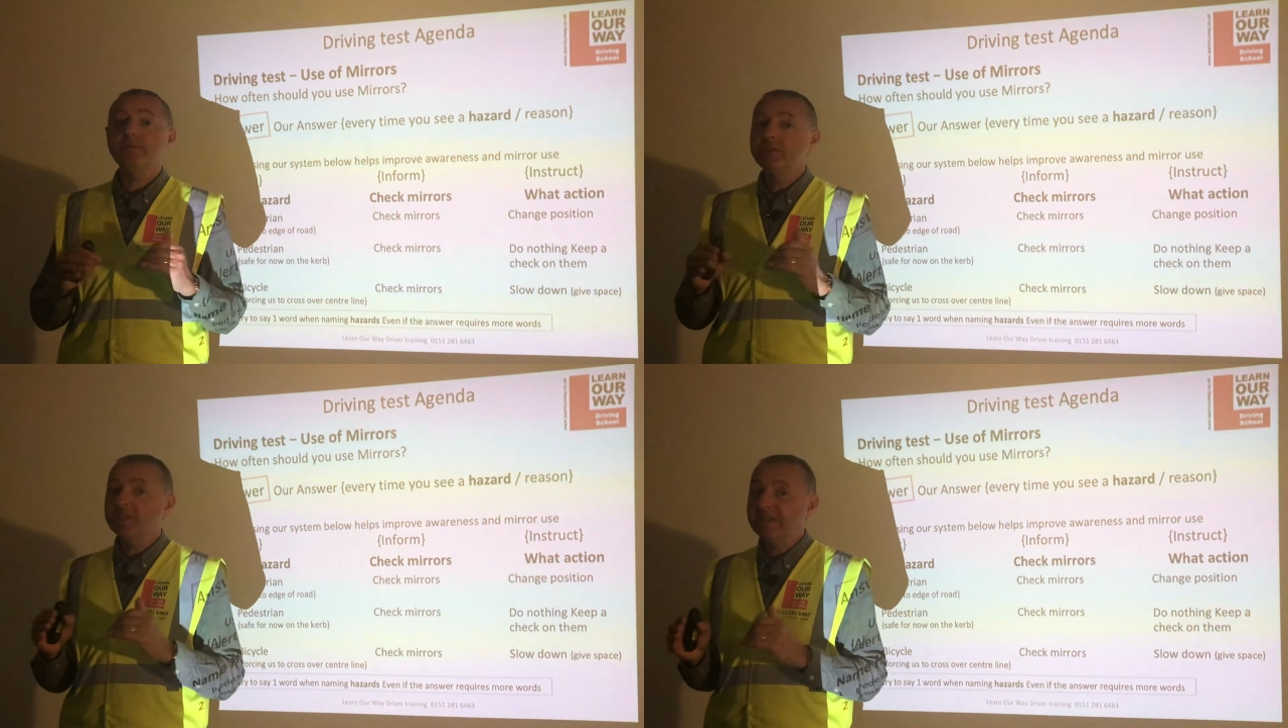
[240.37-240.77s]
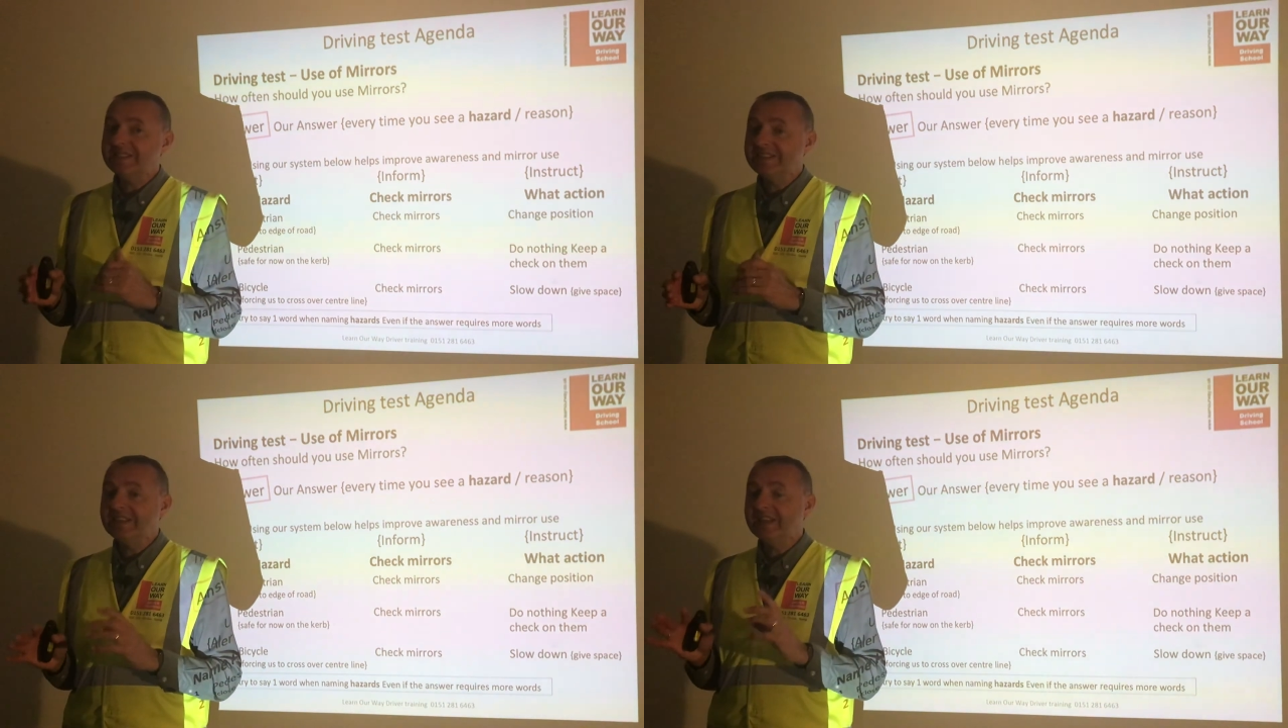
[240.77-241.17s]
you
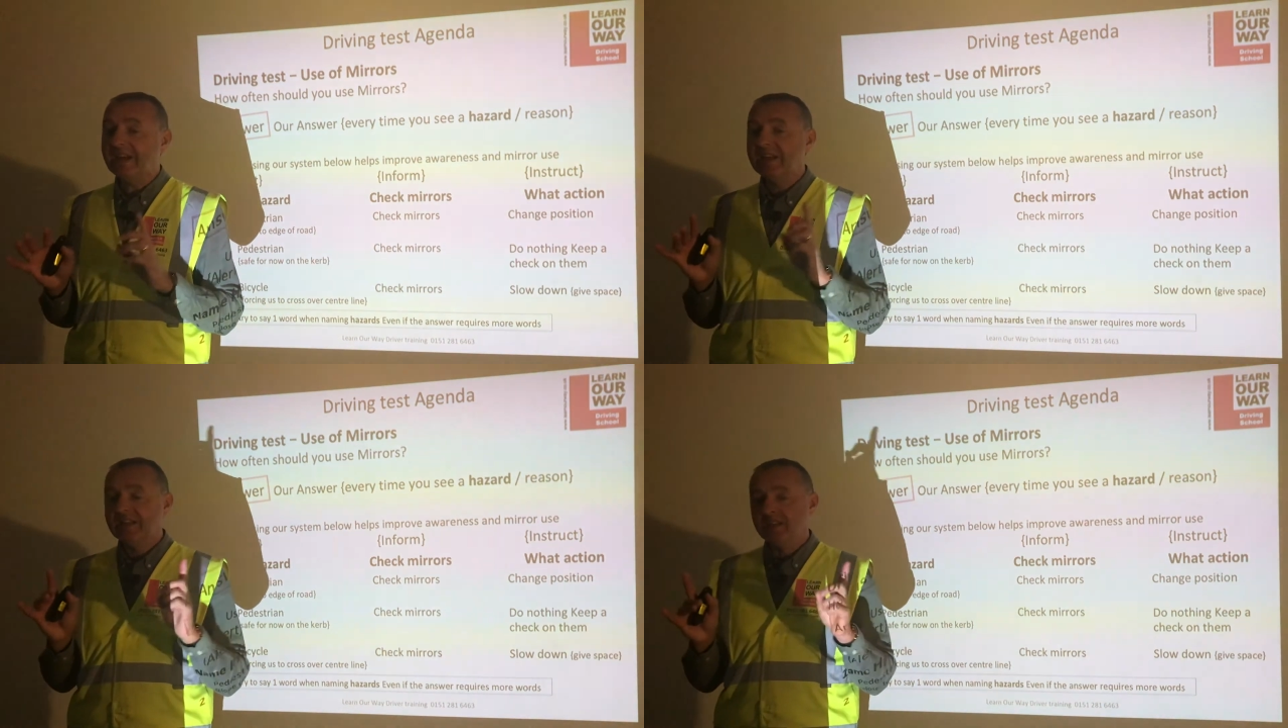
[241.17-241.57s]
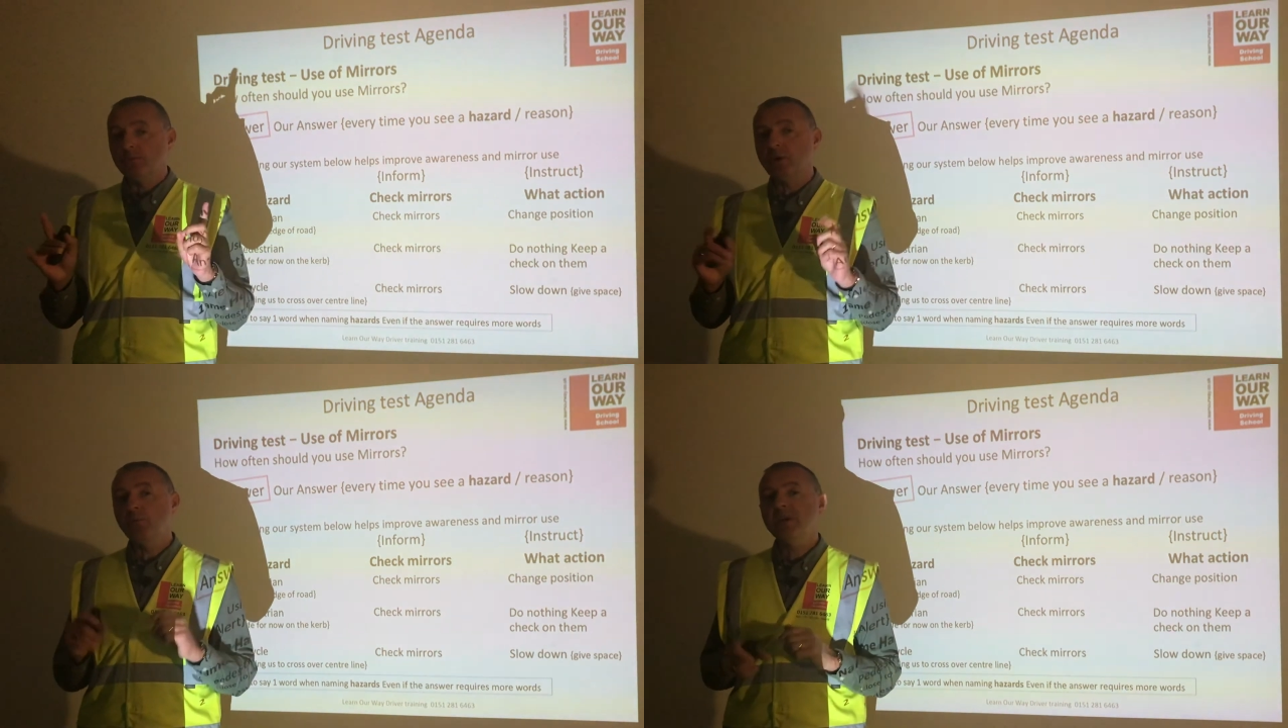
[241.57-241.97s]
change gear,
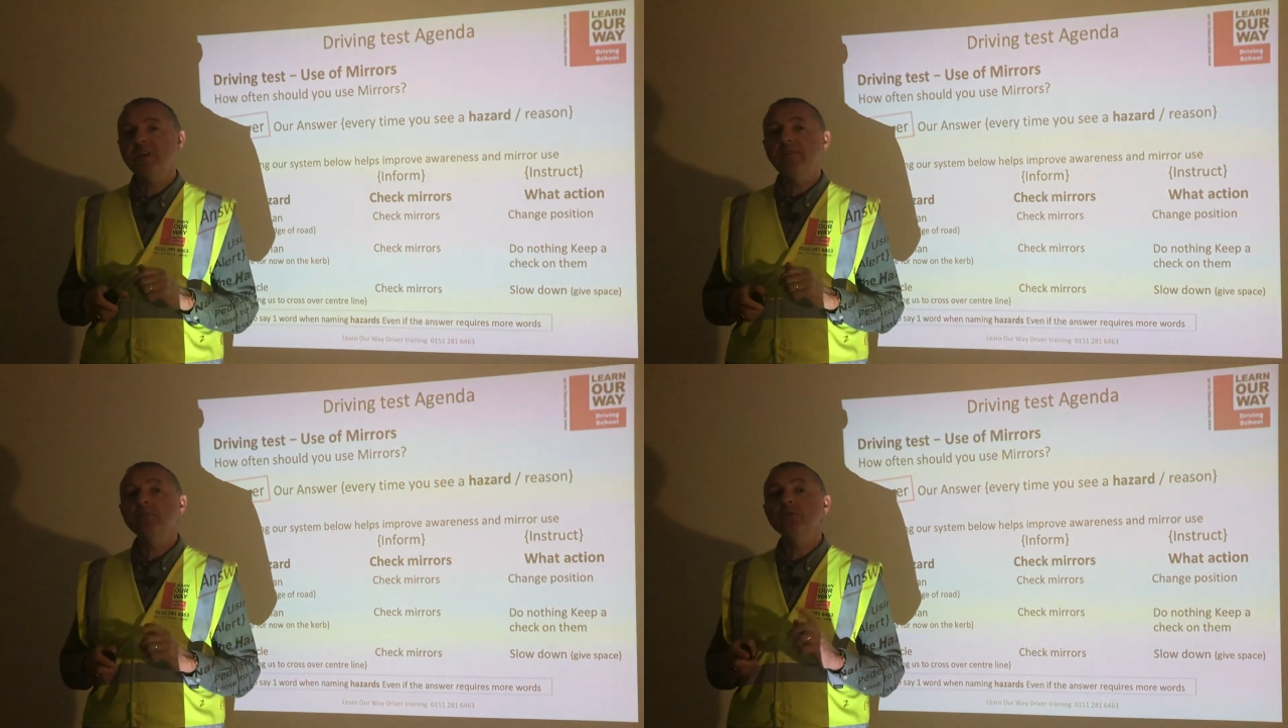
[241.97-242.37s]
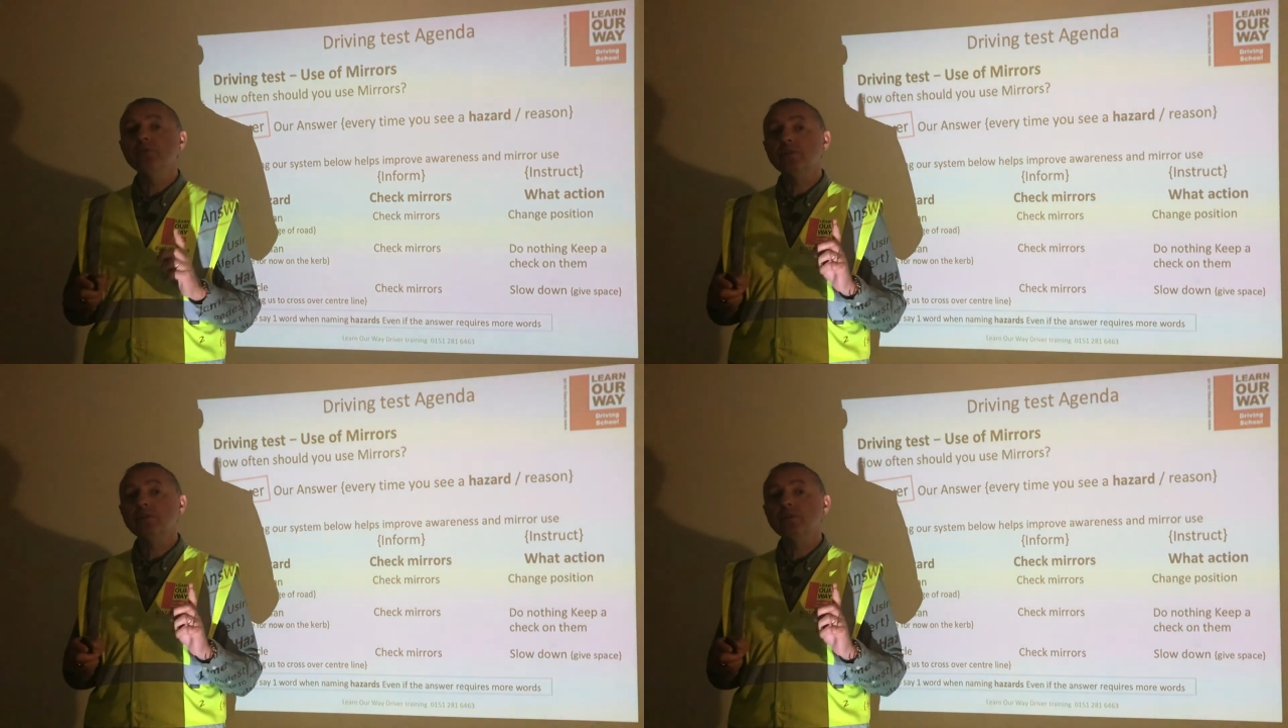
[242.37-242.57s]
well, we can have another